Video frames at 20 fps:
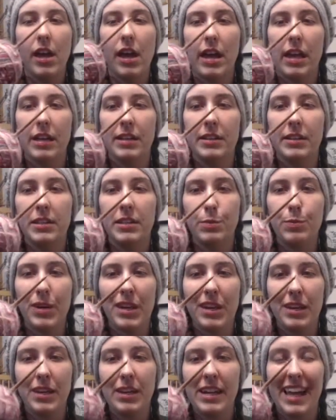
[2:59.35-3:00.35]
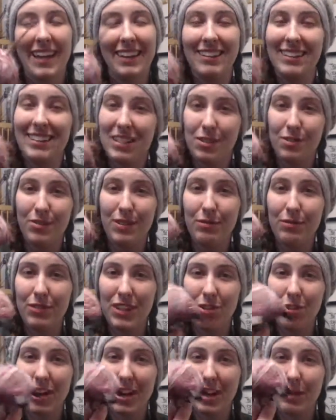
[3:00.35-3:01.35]
and spin at least 50
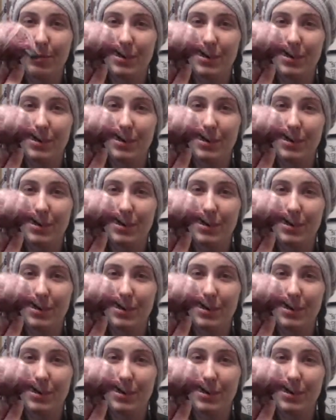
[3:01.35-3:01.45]
grams